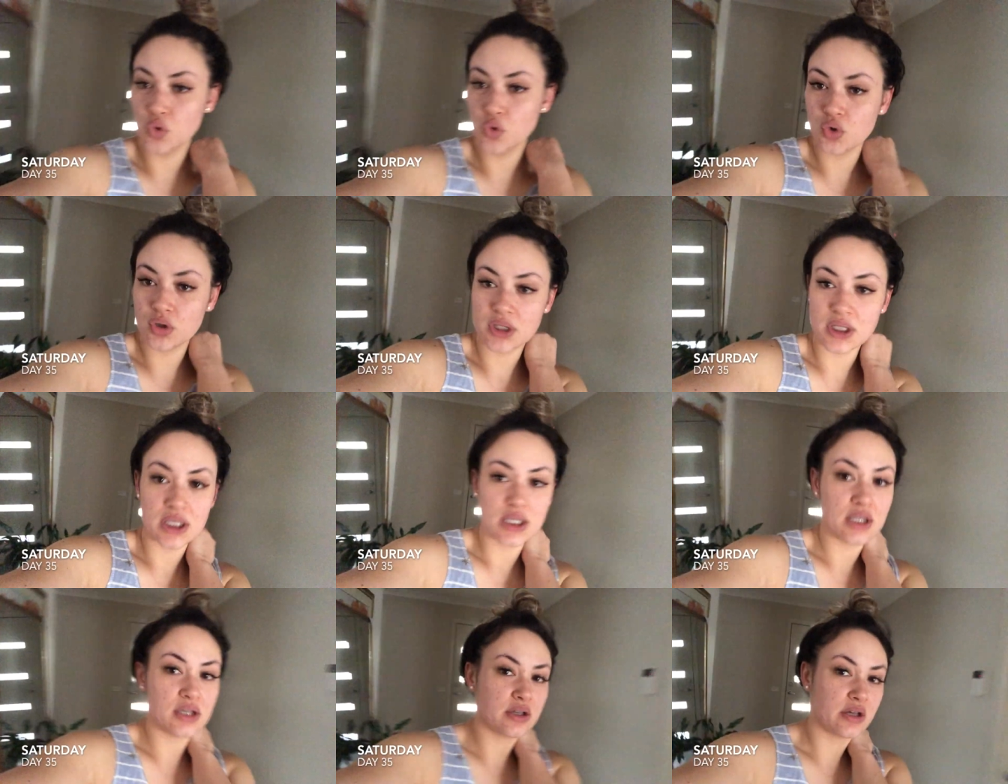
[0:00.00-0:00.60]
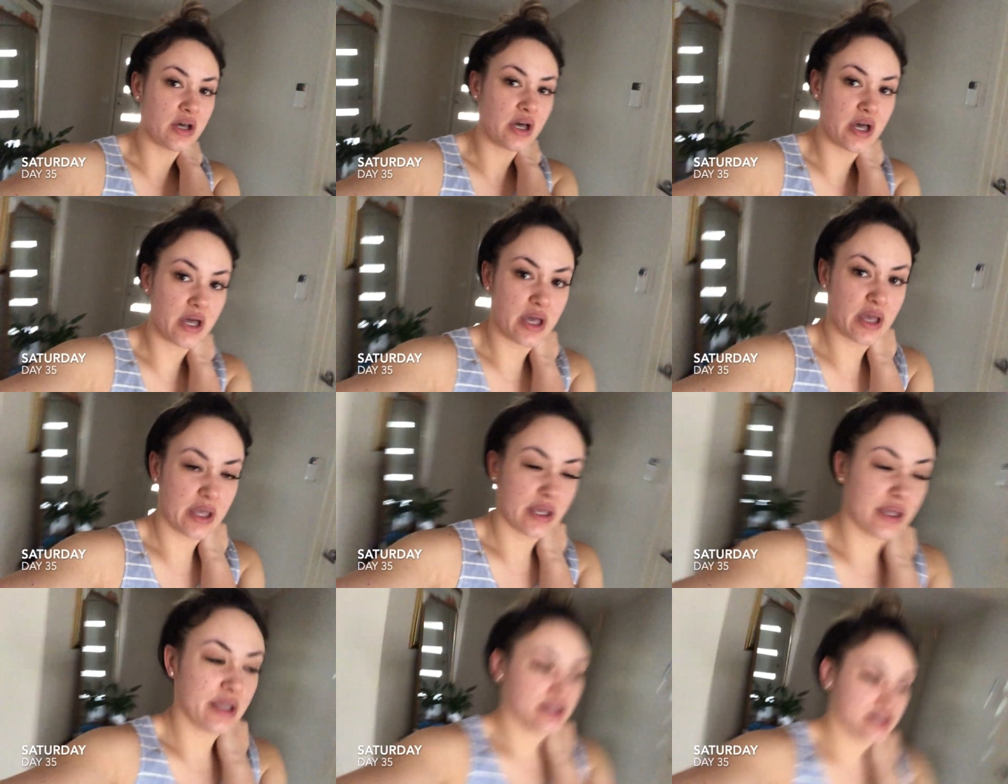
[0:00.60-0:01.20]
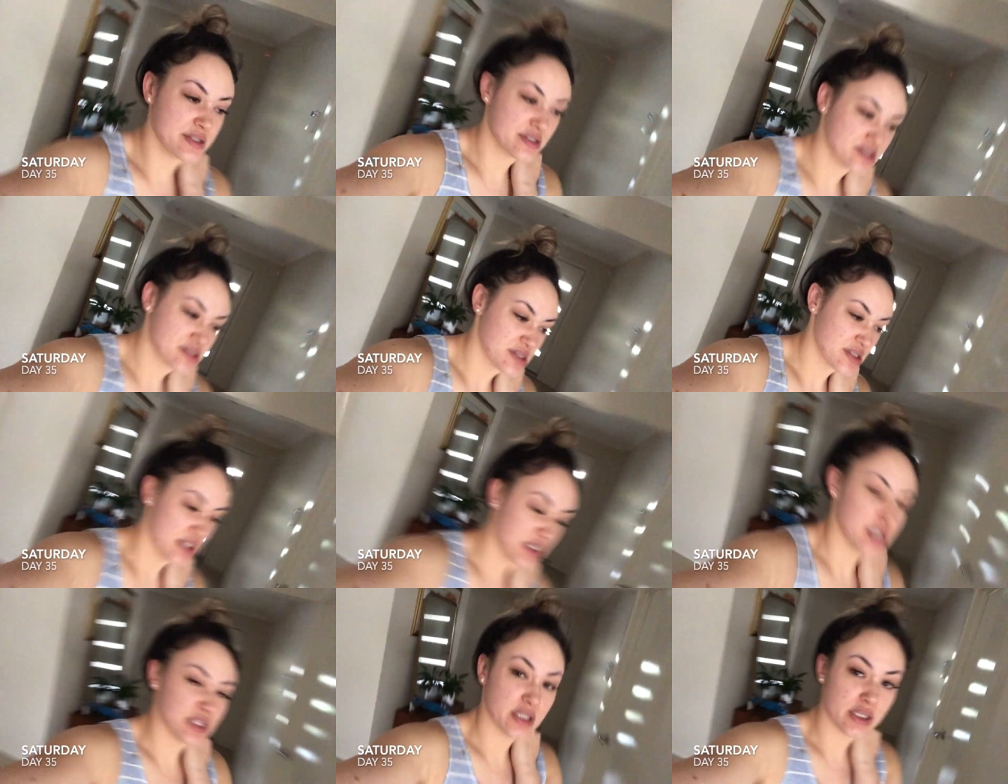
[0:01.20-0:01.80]
Morning, guys.
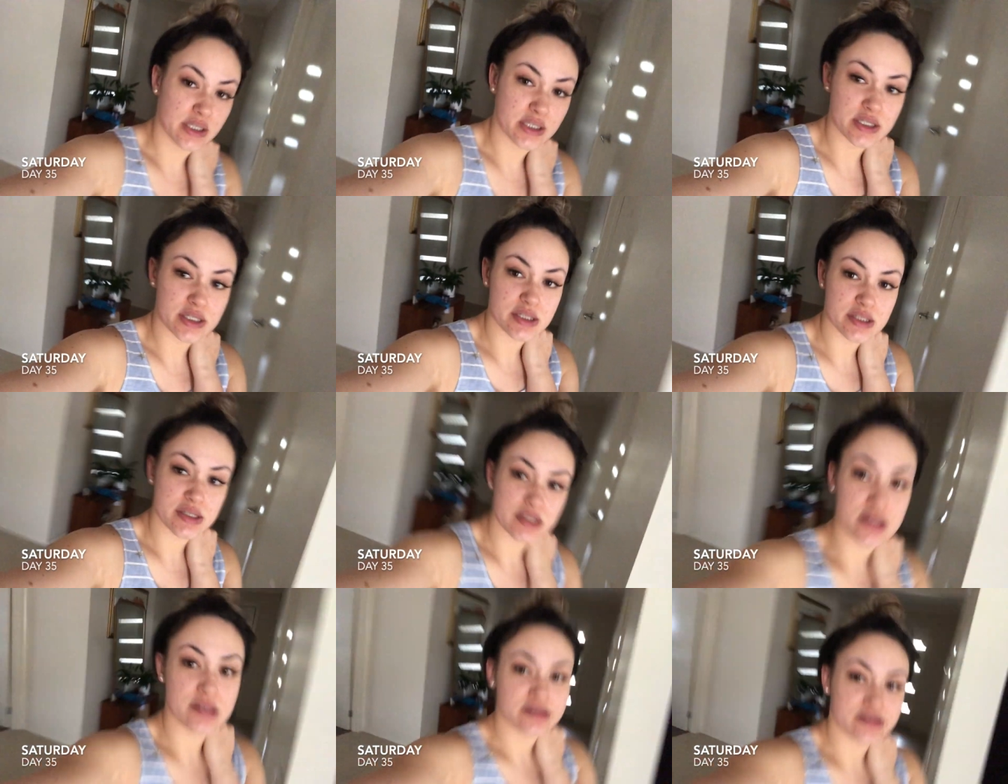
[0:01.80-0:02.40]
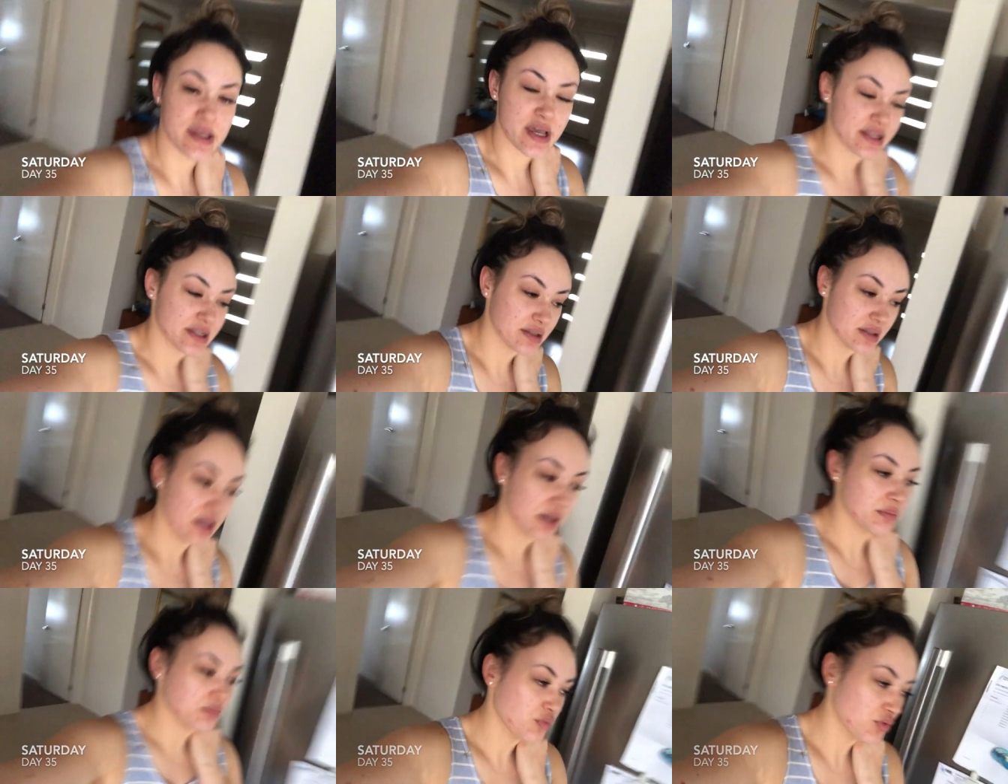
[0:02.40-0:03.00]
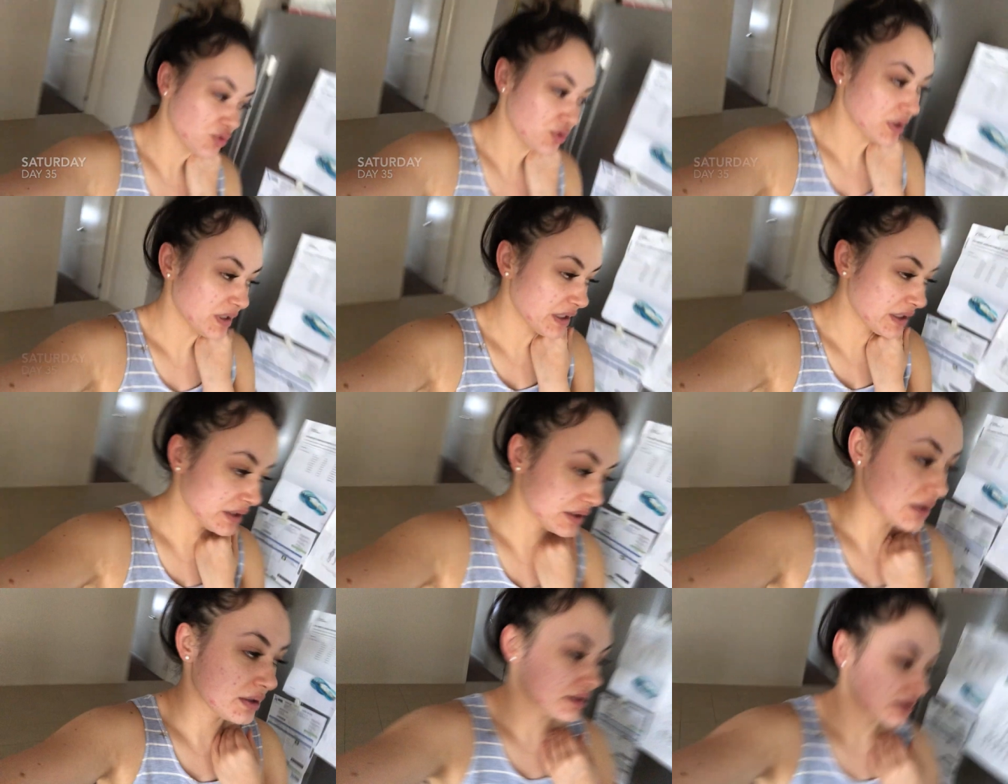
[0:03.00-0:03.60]
It is Saturday
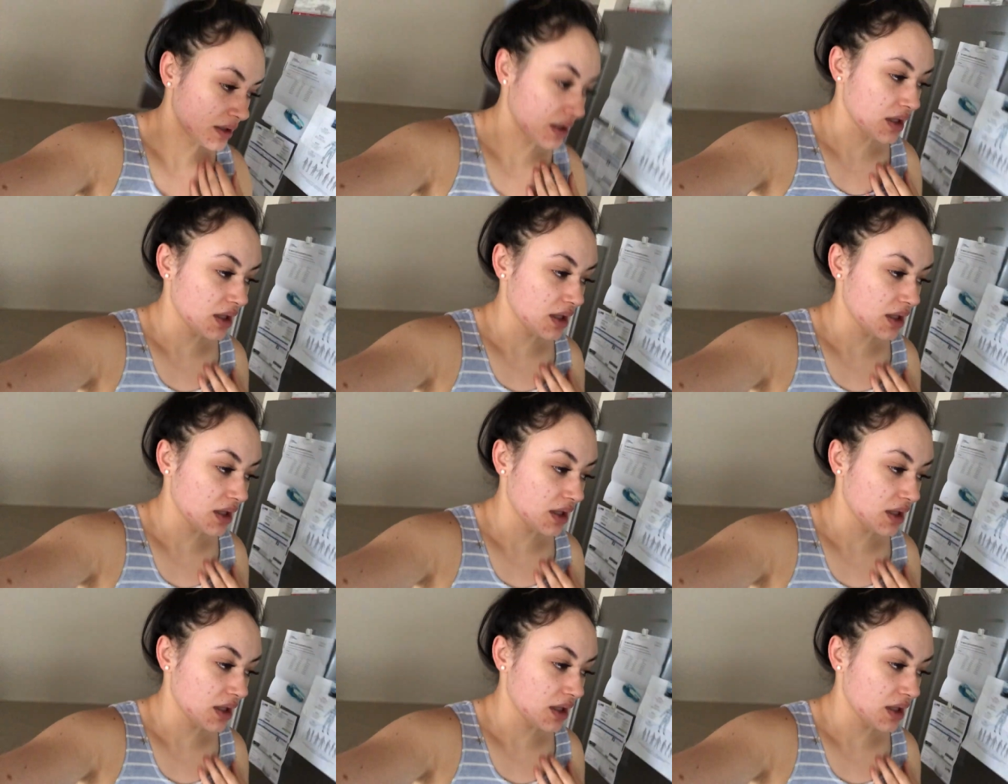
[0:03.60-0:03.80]
morning.